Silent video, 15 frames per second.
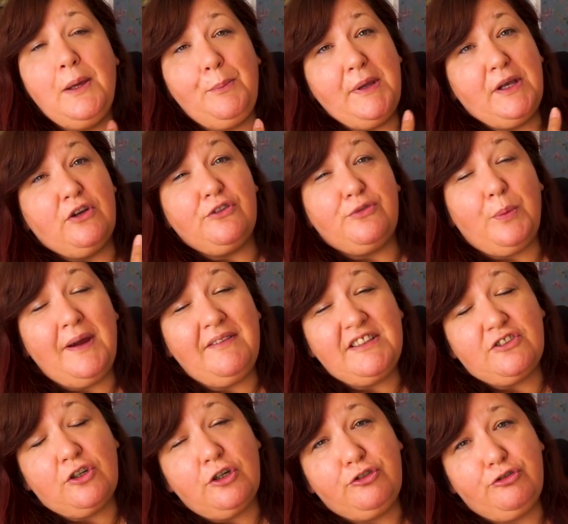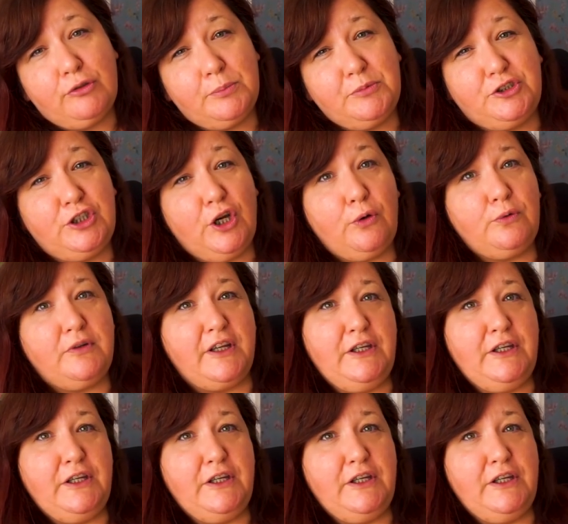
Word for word: because where it's got a drop shoulder,